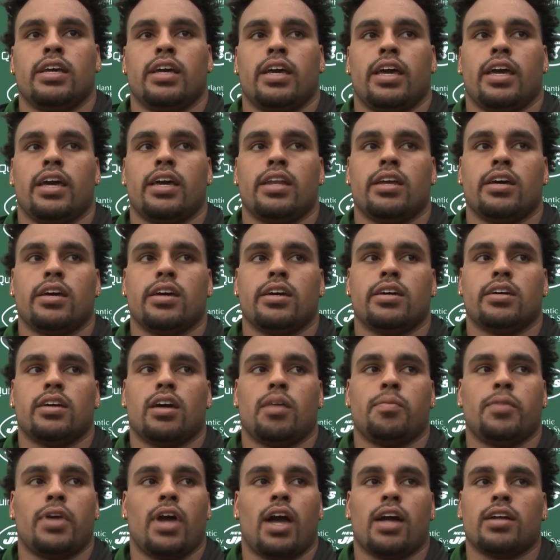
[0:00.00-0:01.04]
And,
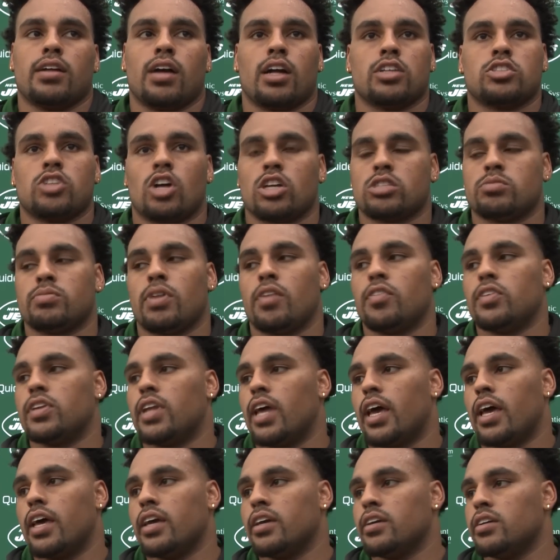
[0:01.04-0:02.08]
I mean, I talk to him every
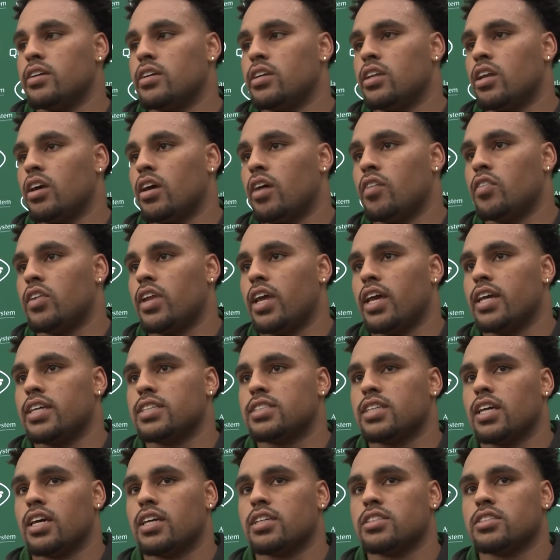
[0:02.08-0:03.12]
day. You know, every day he
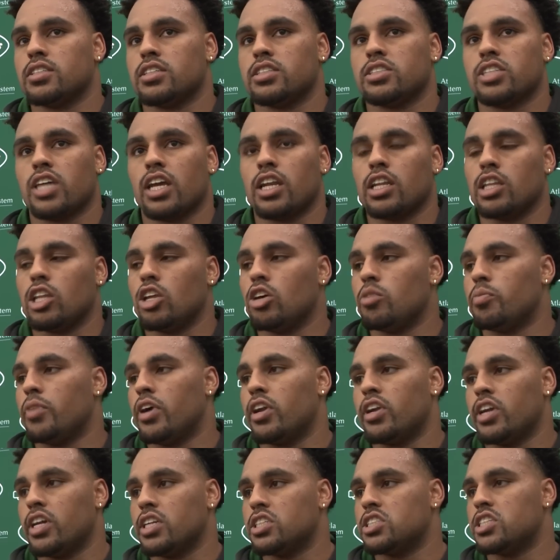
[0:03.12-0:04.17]
says it's getting a little
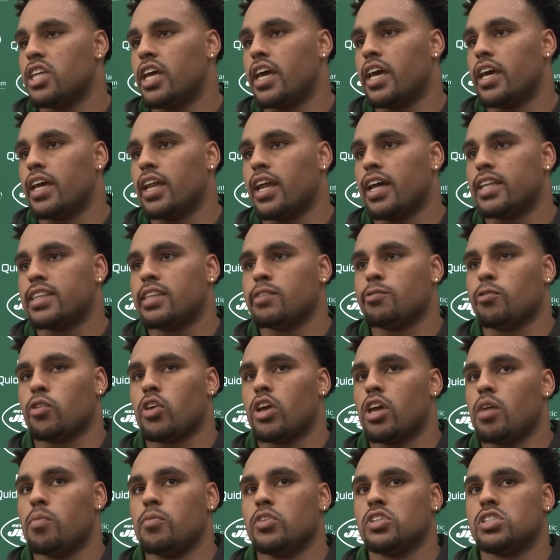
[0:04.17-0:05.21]
better each day. And I think for
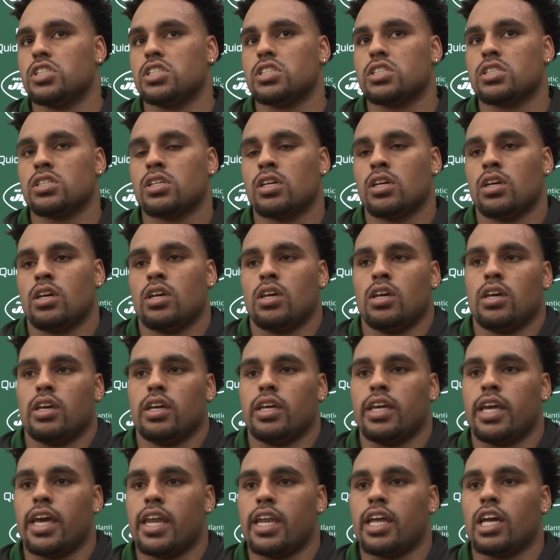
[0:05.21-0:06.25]
him it's just
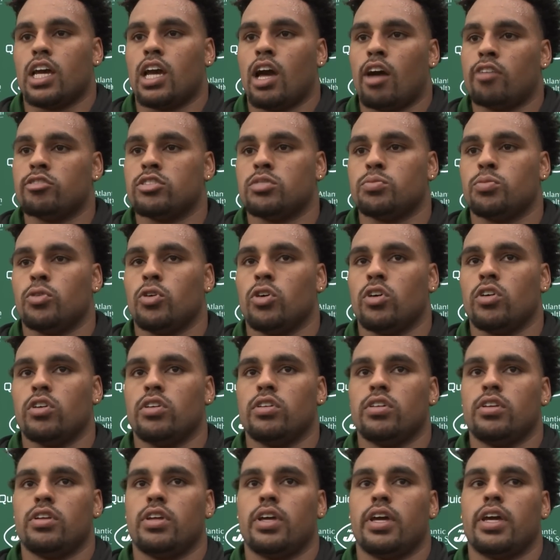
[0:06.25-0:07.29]
getting comfortable
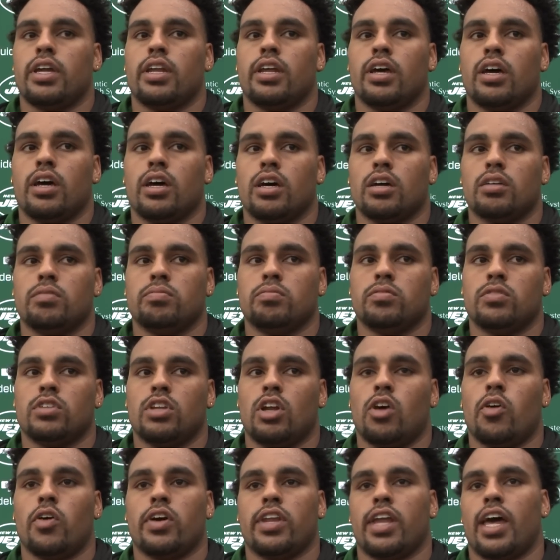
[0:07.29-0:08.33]
and
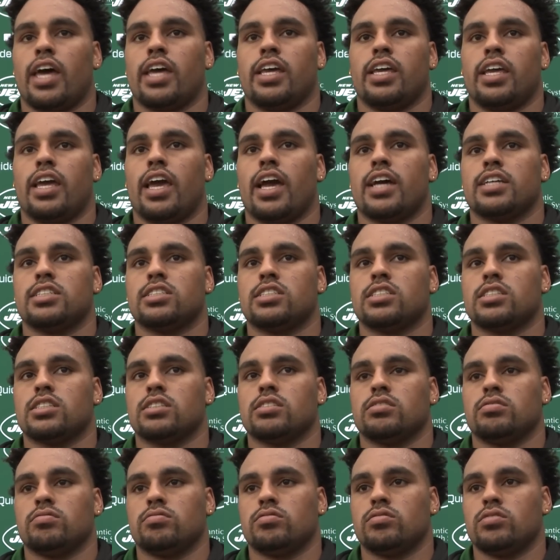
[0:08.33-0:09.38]
knowing that he has
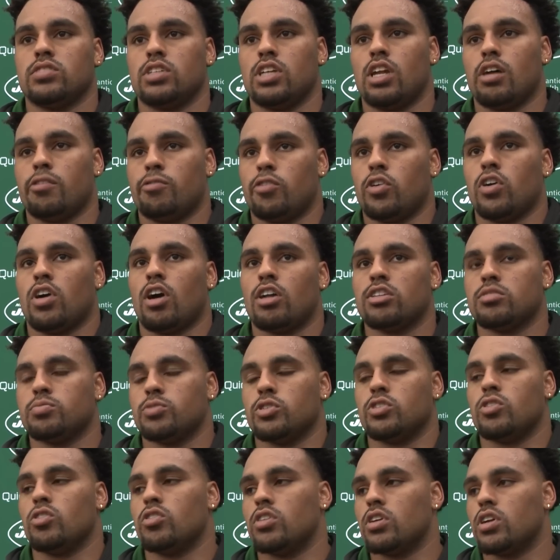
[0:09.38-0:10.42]
to, you know, feel
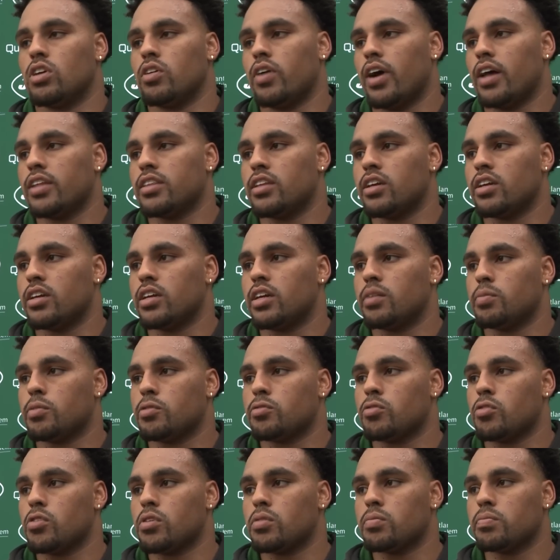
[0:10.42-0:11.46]
comfortable in order to go out there and
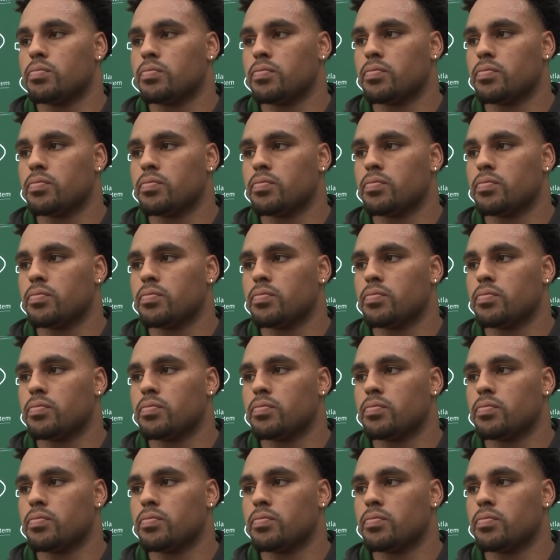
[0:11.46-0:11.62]
perform.